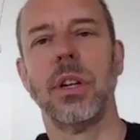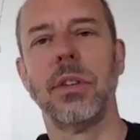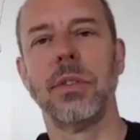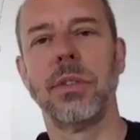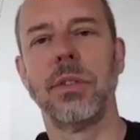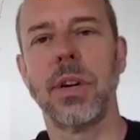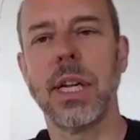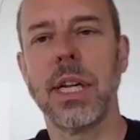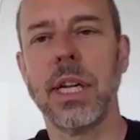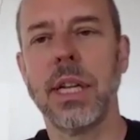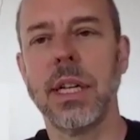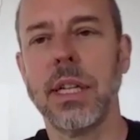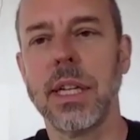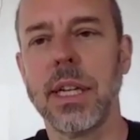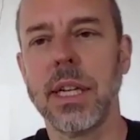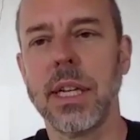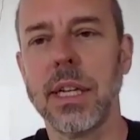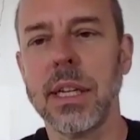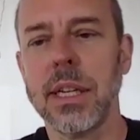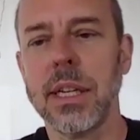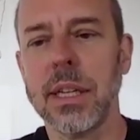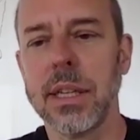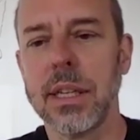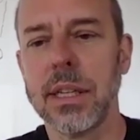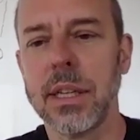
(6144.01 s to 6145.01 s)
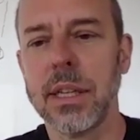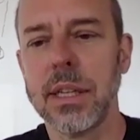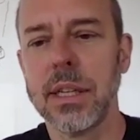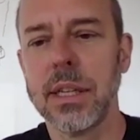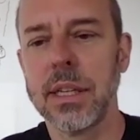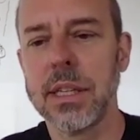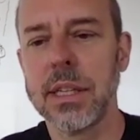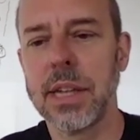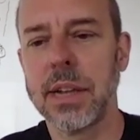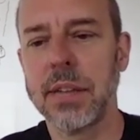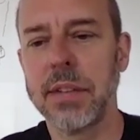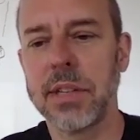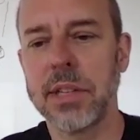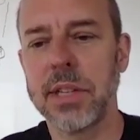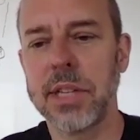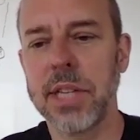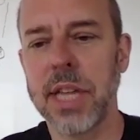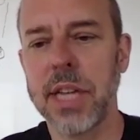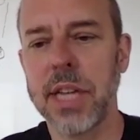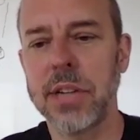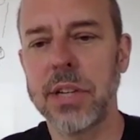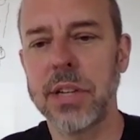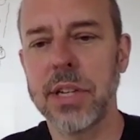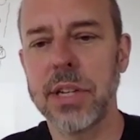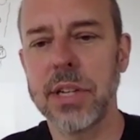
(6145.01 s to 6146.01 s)
for healing the
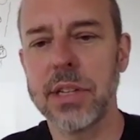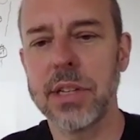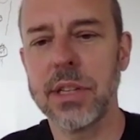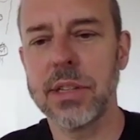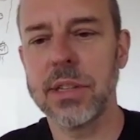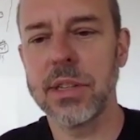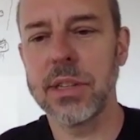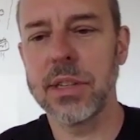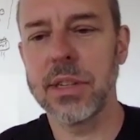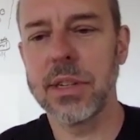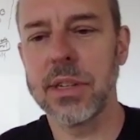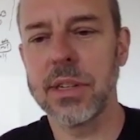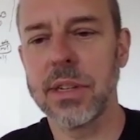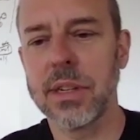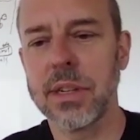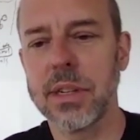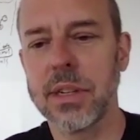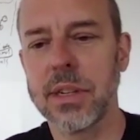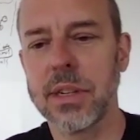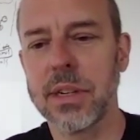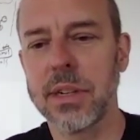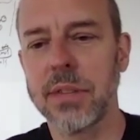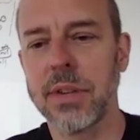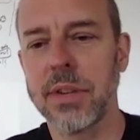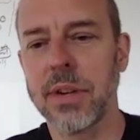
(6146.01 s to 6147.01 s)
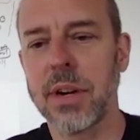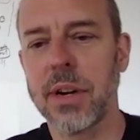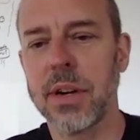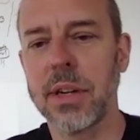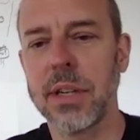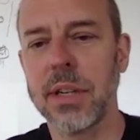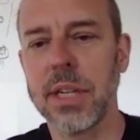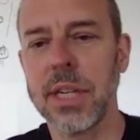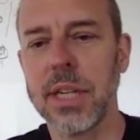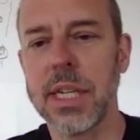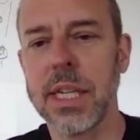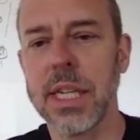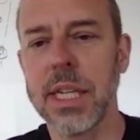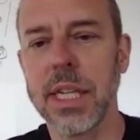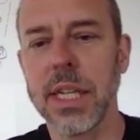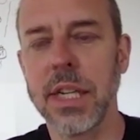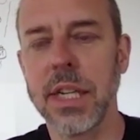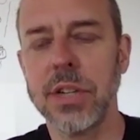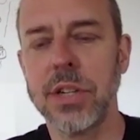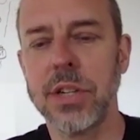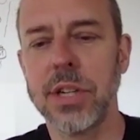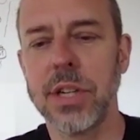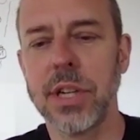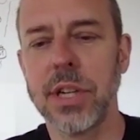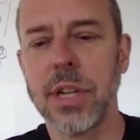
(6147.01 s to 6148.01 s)
devastations of our
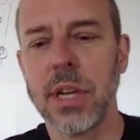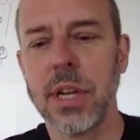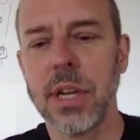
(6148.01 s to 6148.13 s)
lineage.